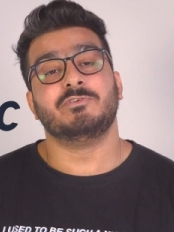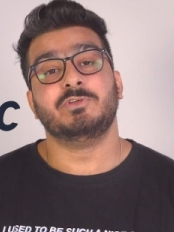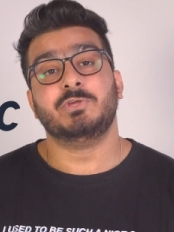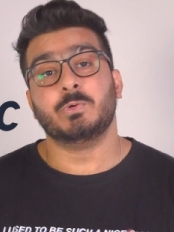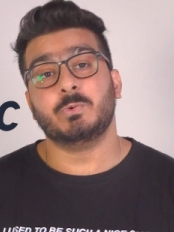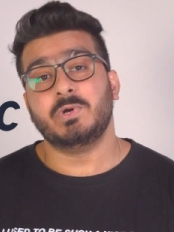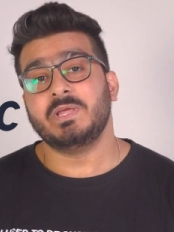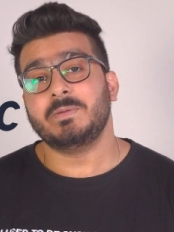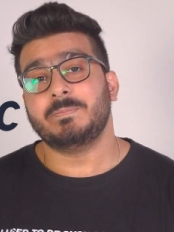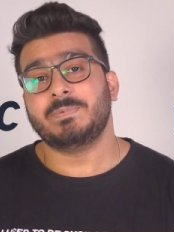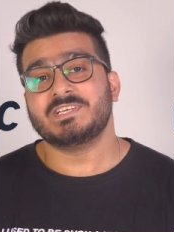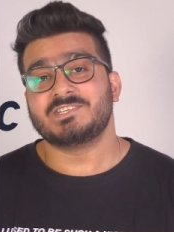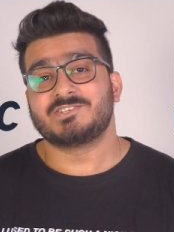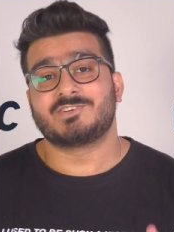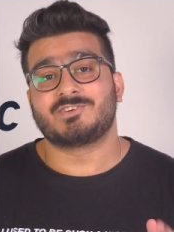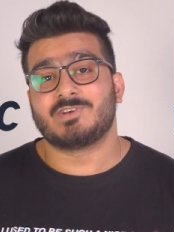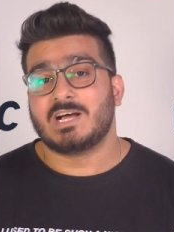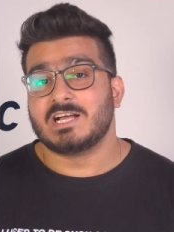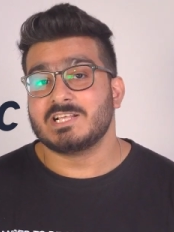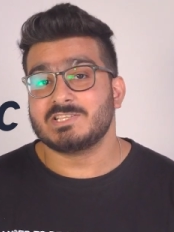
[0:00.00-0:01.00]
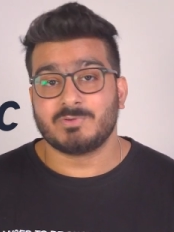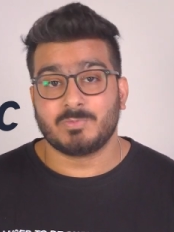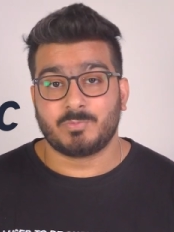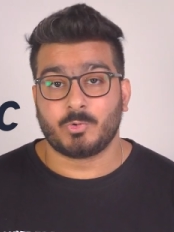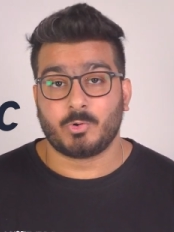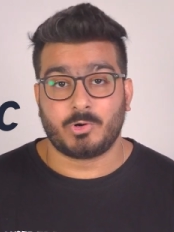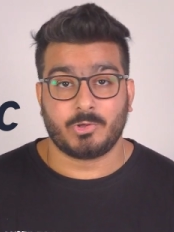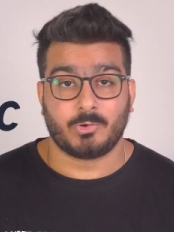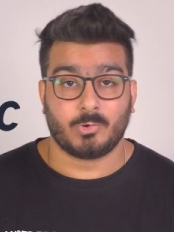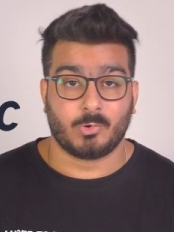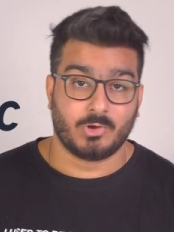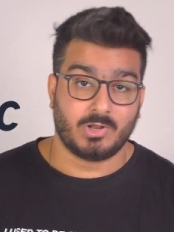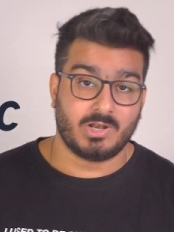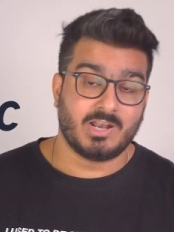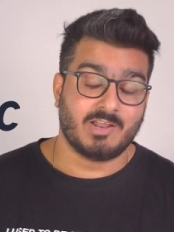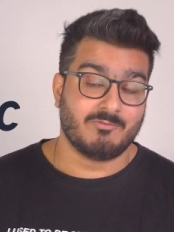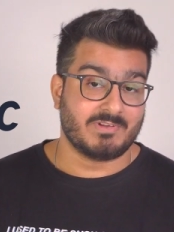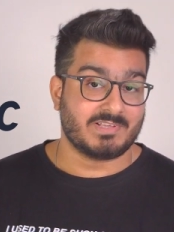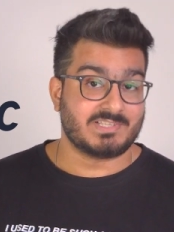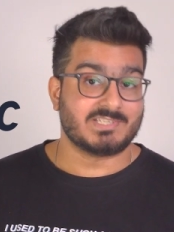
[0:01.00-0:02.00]
UDP's transfer protocol,
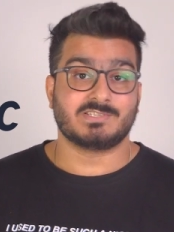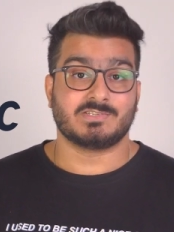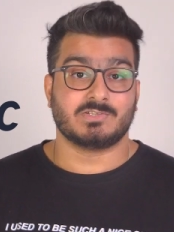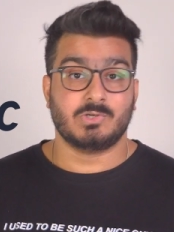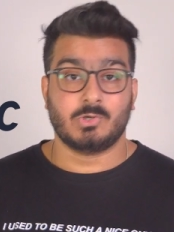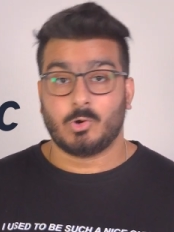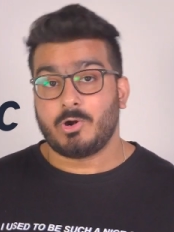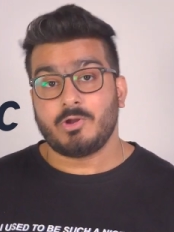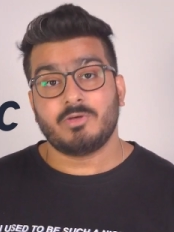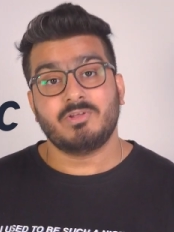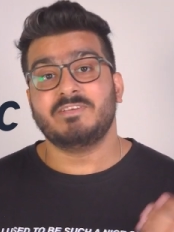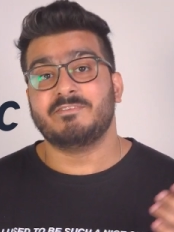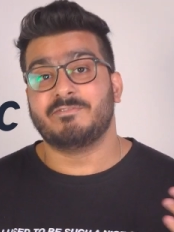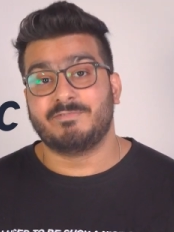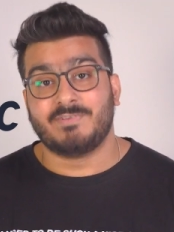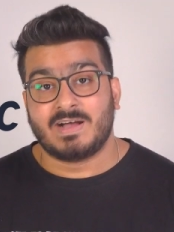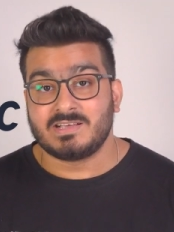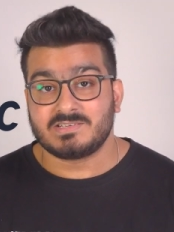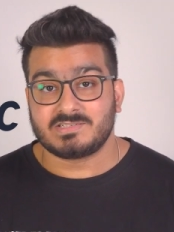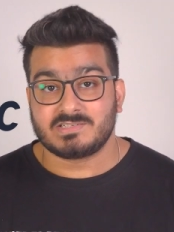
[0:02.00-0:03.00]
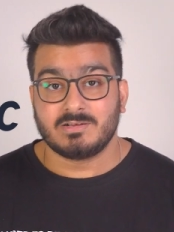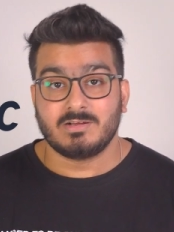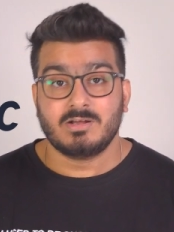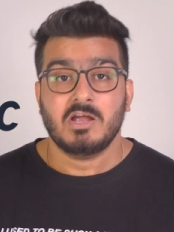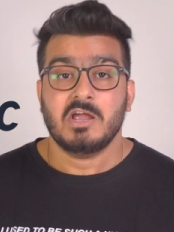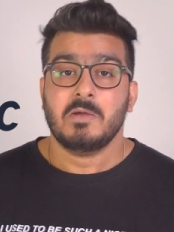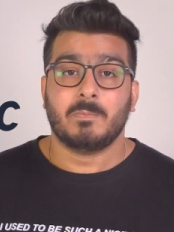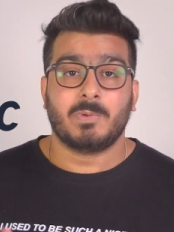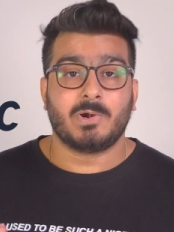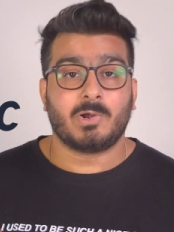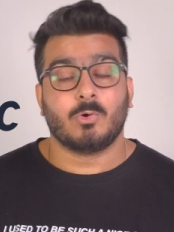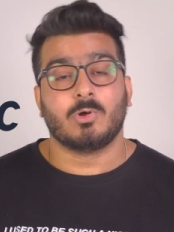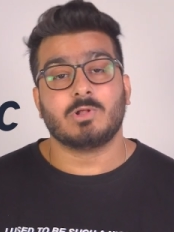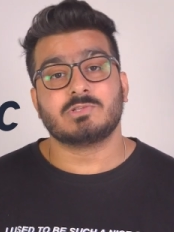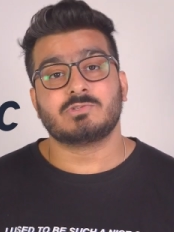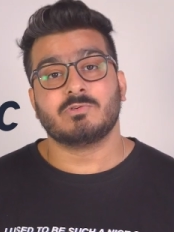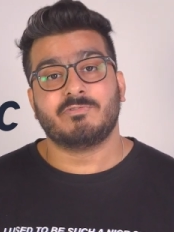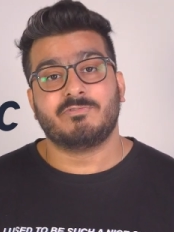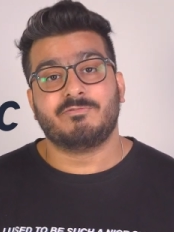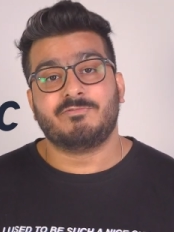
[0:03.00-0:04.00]
which is not only faster but
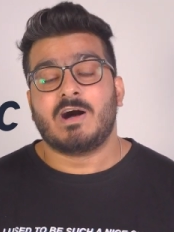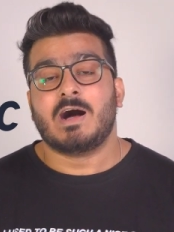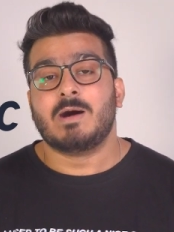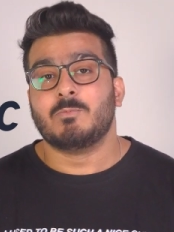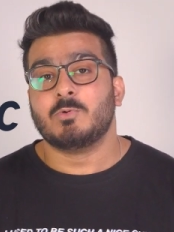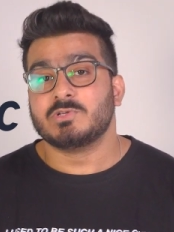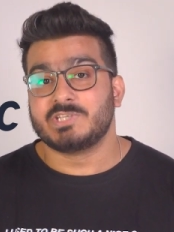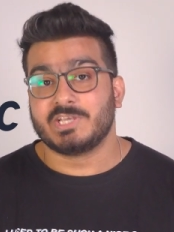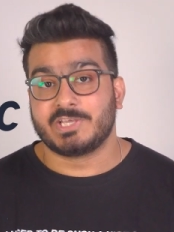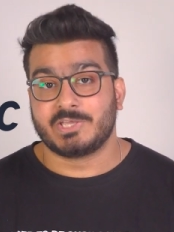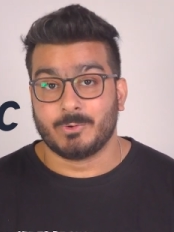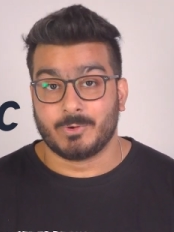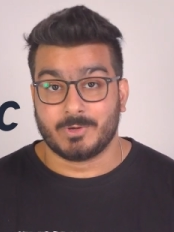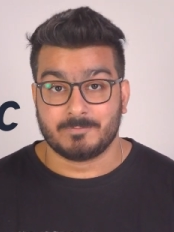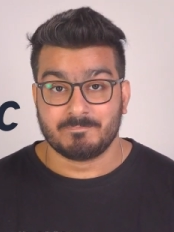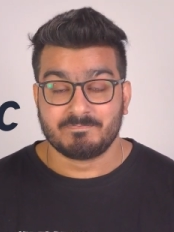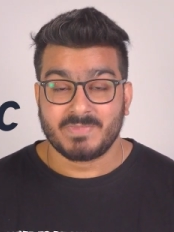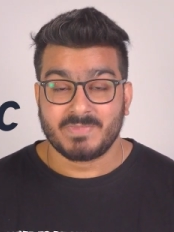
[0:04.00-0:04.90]
also far more secure.